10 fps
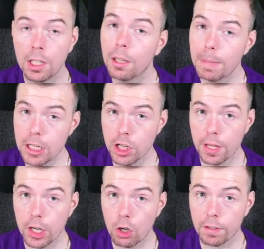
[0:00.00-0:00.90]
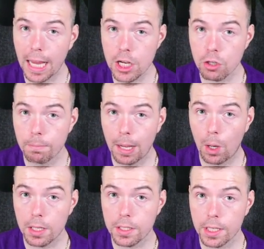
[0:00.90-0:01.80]
Make sure you got that notification bell
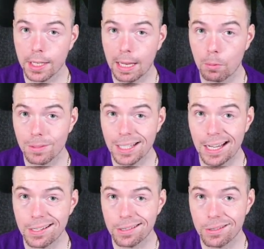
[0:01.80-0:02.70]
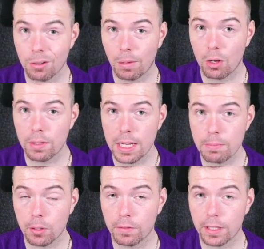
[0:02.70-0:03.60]
on so you can keep up to date as soon as I upload these.
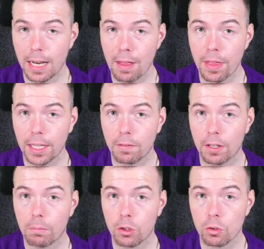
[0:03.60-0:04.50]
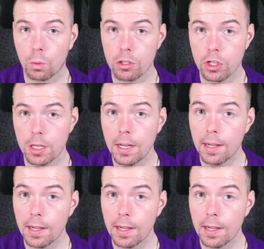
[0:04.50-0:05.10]
But other than that, thank you very much for watching.